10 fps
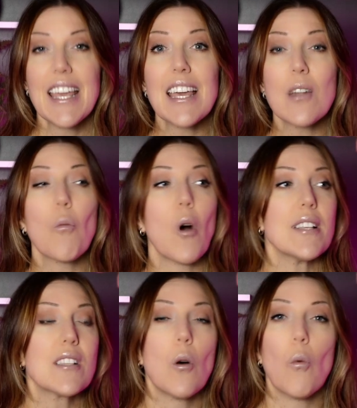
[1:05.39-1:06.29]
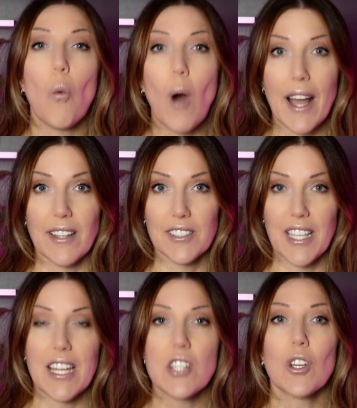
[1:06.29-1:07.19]
It was wild.
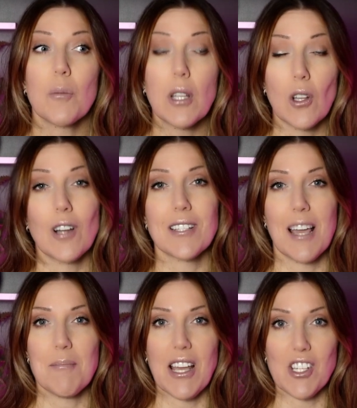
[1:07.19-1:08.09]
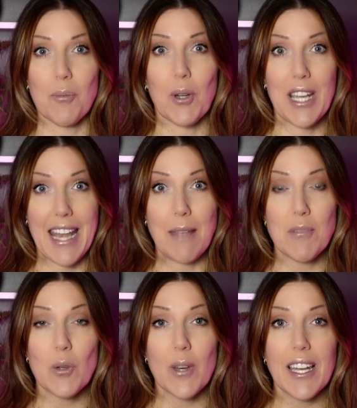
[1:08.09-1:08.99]
And it took me a long time to actually put a name
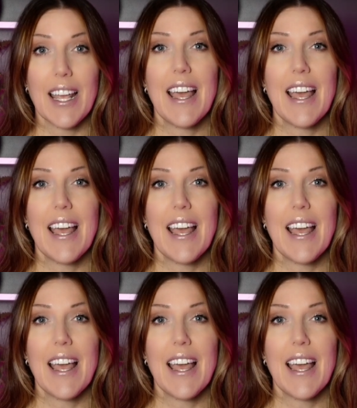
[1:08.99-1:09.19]
to it,